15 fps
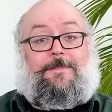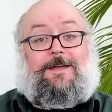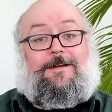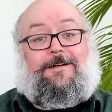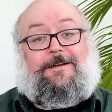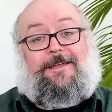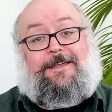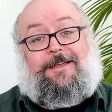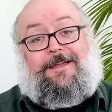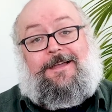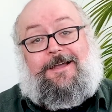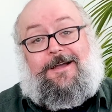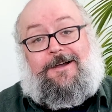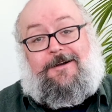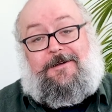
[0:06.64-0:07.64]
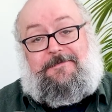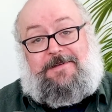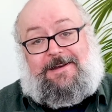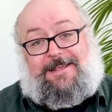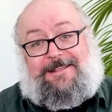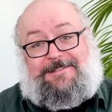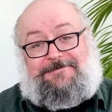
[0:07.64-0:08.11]
Hi, I'm
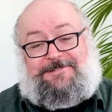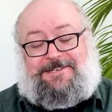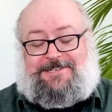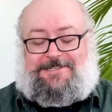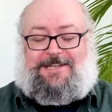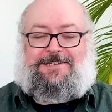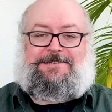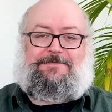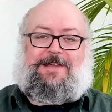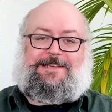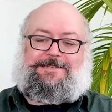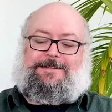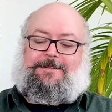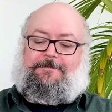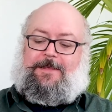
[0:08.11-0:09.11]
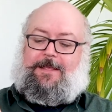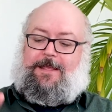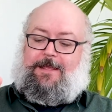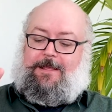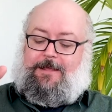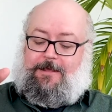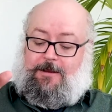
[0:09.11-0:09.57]
Billy, Whisky Exchange Ambassador.
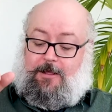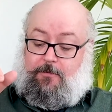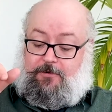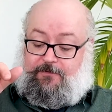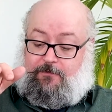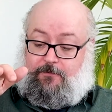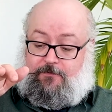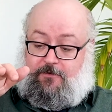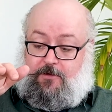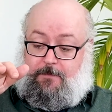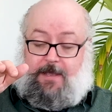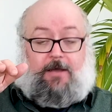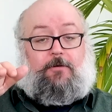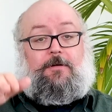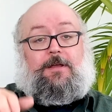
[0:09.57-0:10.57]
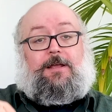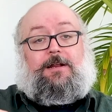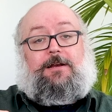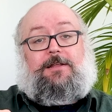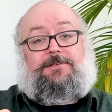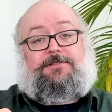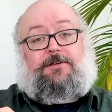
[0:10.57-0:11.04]
I want to talk to you about
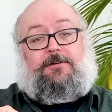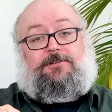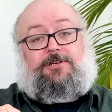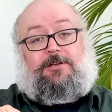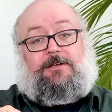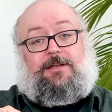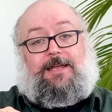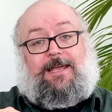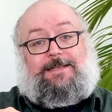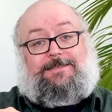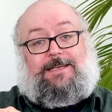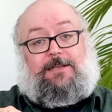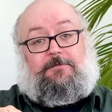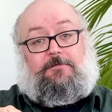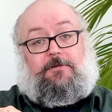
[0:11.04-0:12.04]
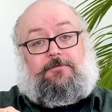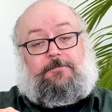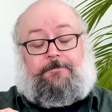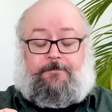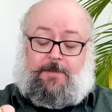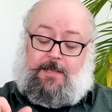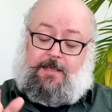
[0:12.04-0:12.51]
Glen Scotia 18-year-old.
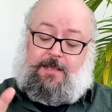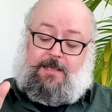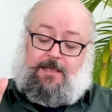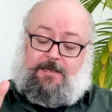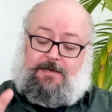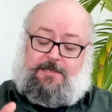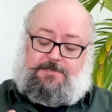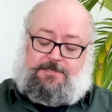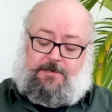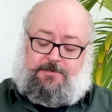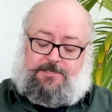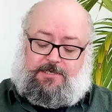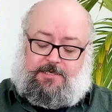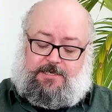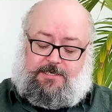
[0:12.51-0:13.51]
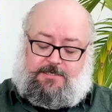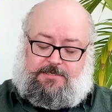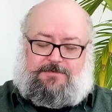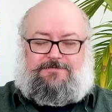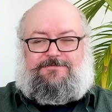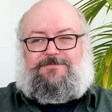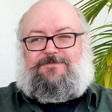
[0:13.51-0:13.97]
Glen Scotia
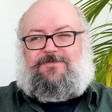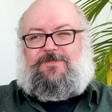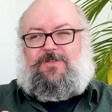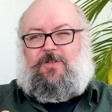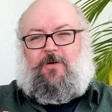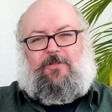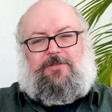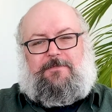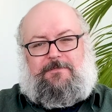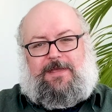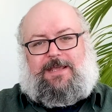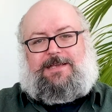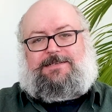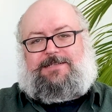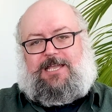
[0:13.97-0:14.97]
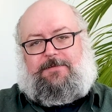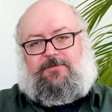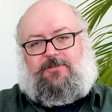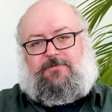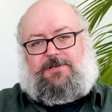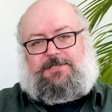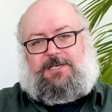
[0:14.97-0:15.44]
is not the biggest name in
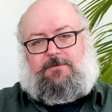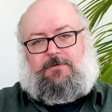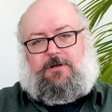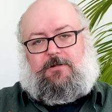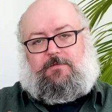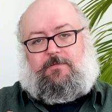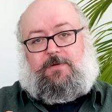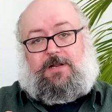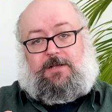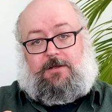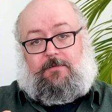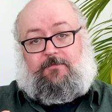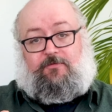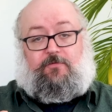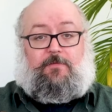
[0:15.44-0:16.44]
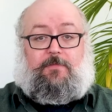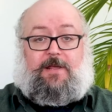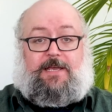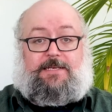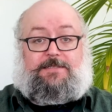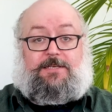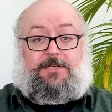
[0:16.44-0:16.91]
the whisky world, but it comes from a
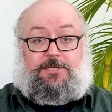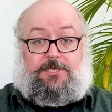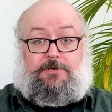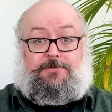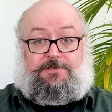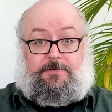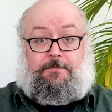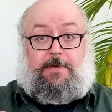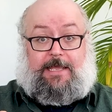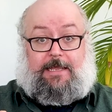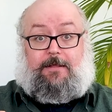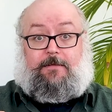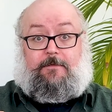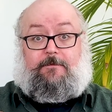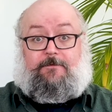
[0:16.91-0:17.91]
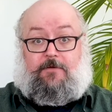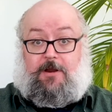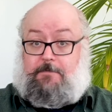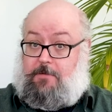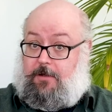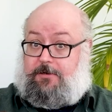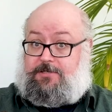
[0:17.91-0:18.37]
place that used to be very
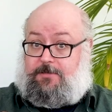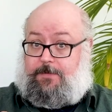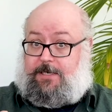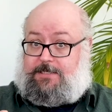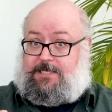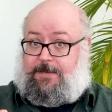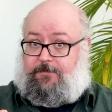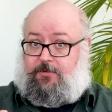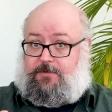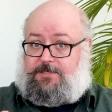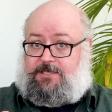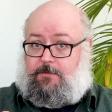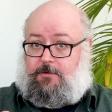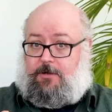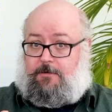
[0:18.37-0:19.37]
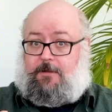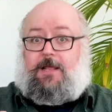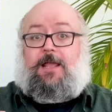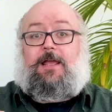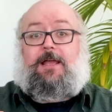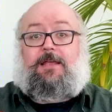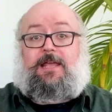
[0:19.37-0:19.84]
much the biggest name in the whisky world,
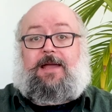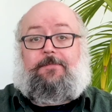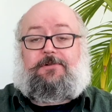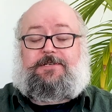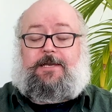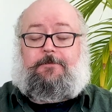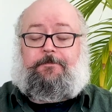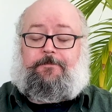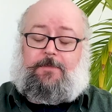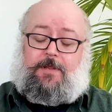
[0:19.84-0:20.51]
Campbelltown.